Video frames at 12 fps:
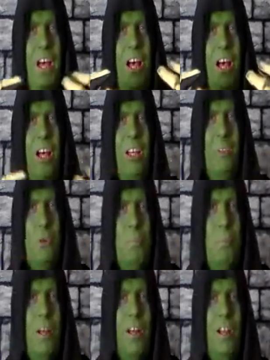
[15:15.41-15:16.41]
A
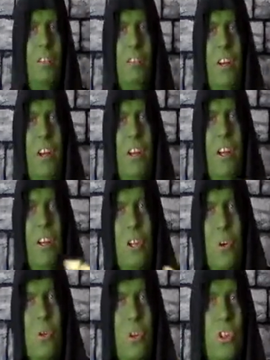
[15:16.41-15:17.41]
group of
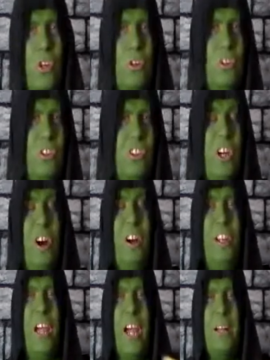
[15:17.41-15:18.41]
local yokels
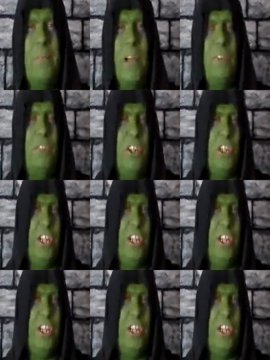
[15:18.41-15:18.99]
are dynamite